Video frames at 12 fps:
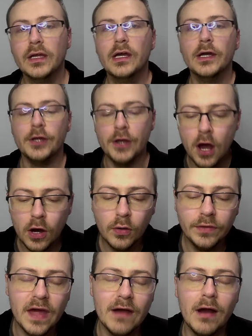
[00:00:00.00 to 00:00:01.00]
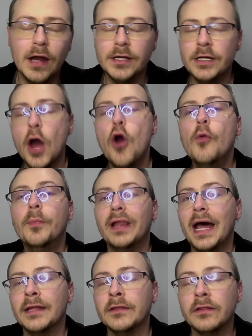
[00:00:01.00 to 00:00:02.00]
No, there are no
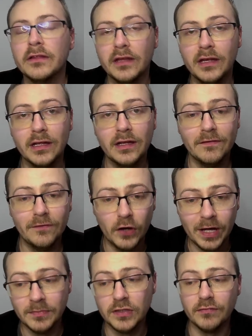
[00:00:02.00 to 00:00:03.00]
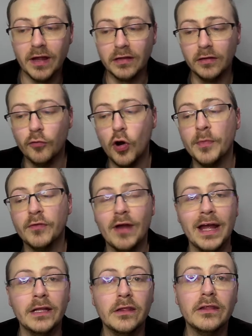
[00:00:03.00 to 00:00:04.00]
plans for him to wrestle Roman
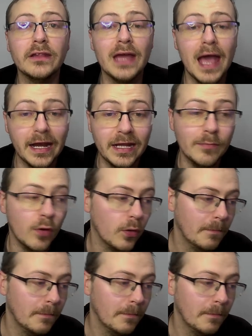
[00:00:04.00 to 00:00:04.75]
Reigns anymore.